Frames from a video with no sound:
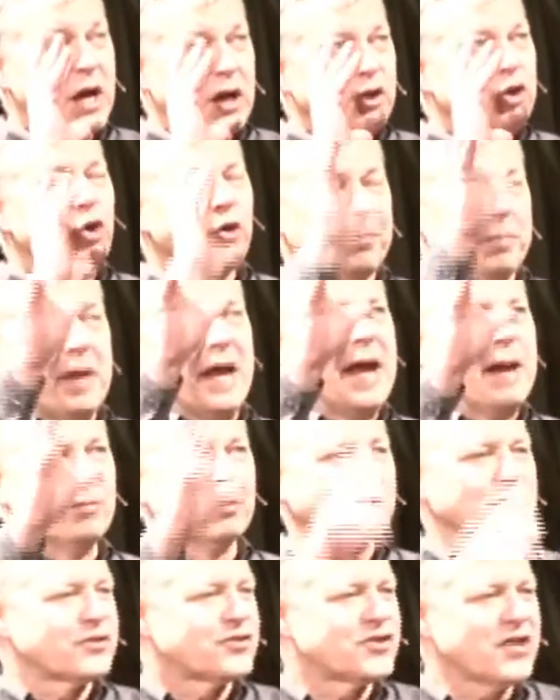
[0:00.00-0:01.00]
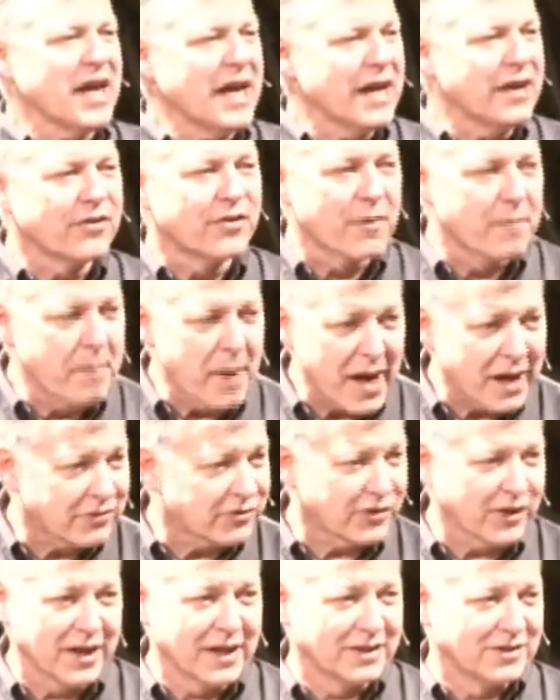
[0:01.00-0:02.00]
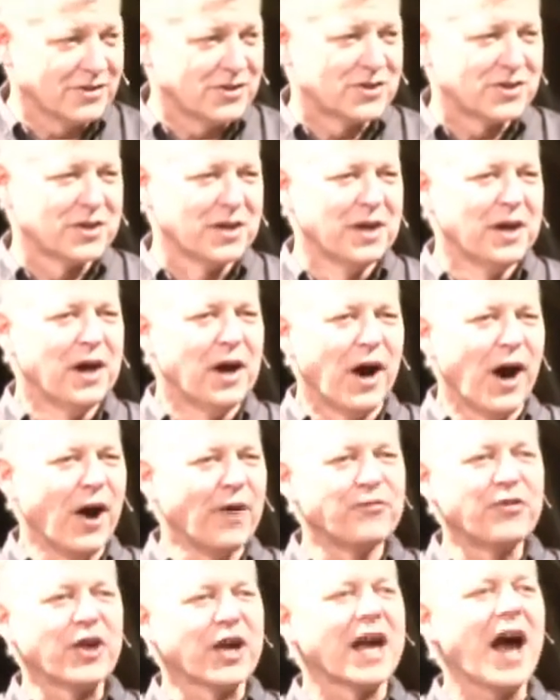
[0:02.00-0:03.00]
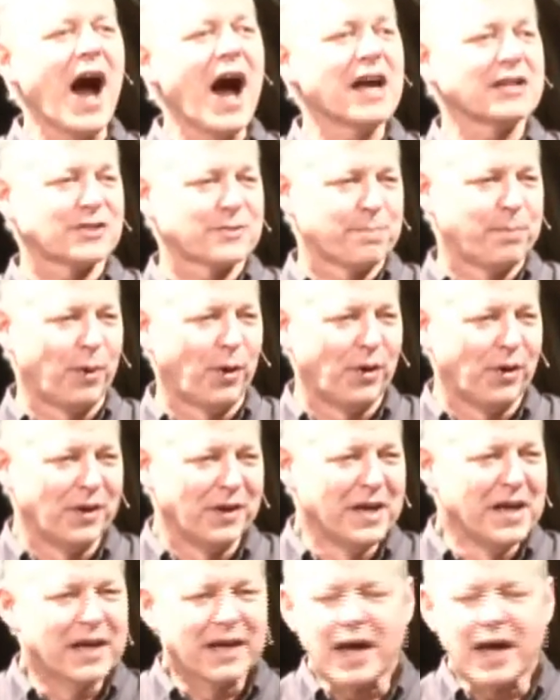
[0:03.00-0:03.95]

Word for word: you'd be able to see the message of the gospel.